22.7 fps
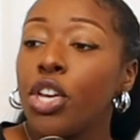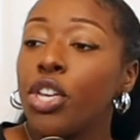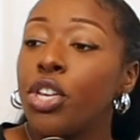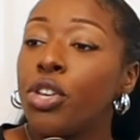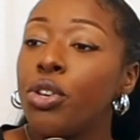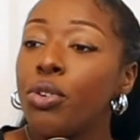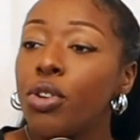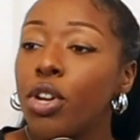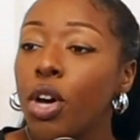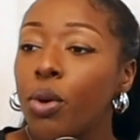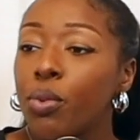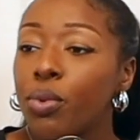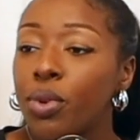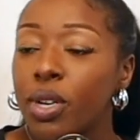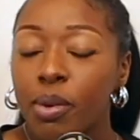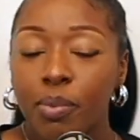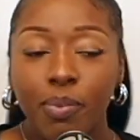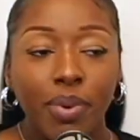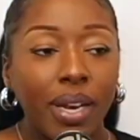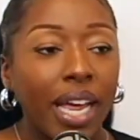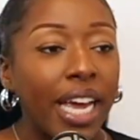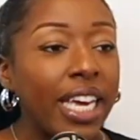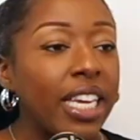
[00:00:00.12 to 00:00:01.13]
You lot will
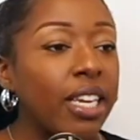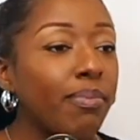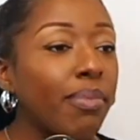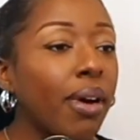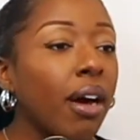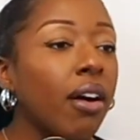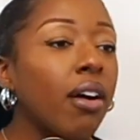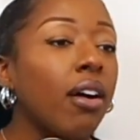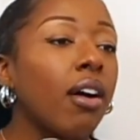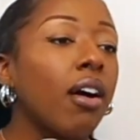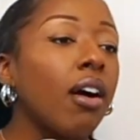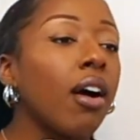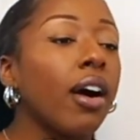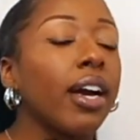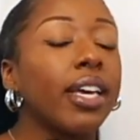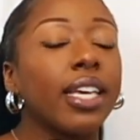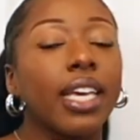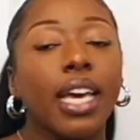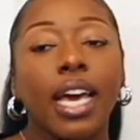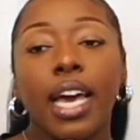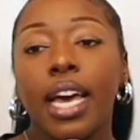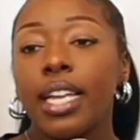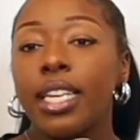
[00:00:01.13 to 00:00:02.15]
complain about, oh
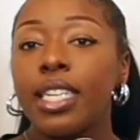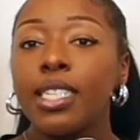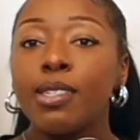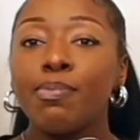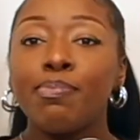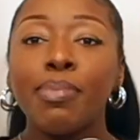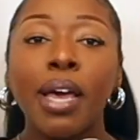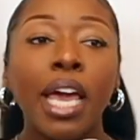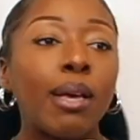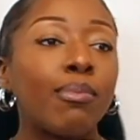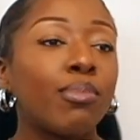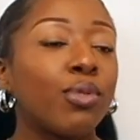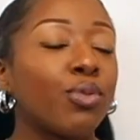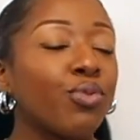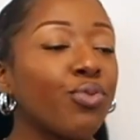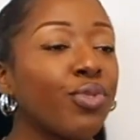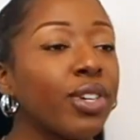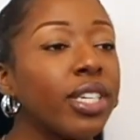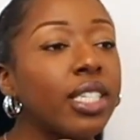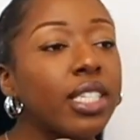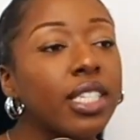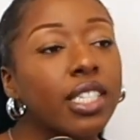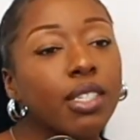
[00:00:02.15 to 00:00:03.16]
yeah, this babe's
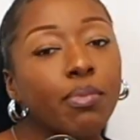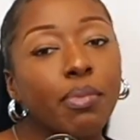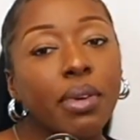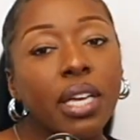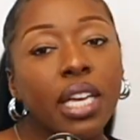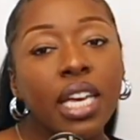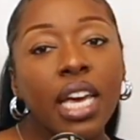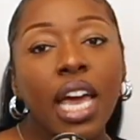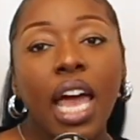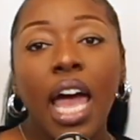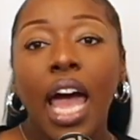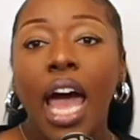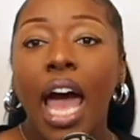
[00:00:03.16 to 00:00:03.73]
rinsed me.